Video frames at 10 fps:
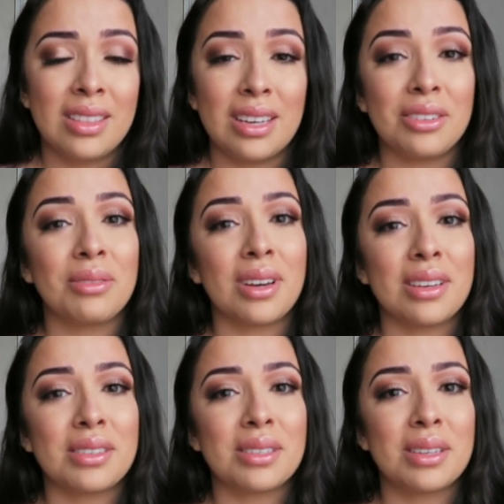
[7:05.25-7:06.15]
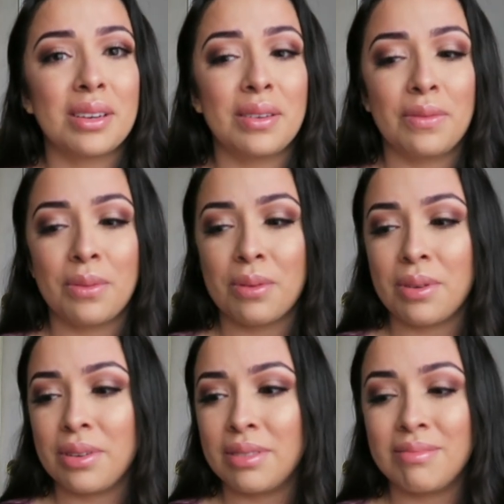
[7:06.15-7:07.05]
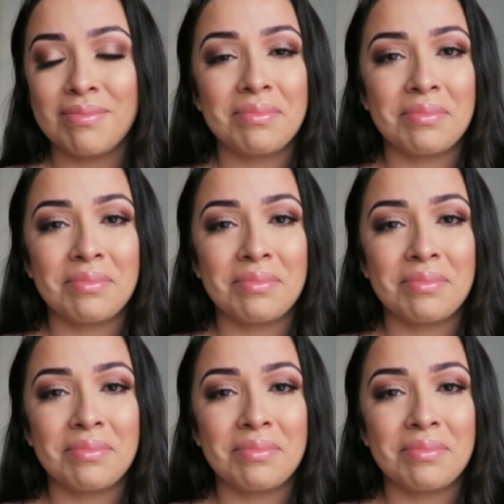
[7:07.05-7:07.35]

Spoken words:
Thank you guys for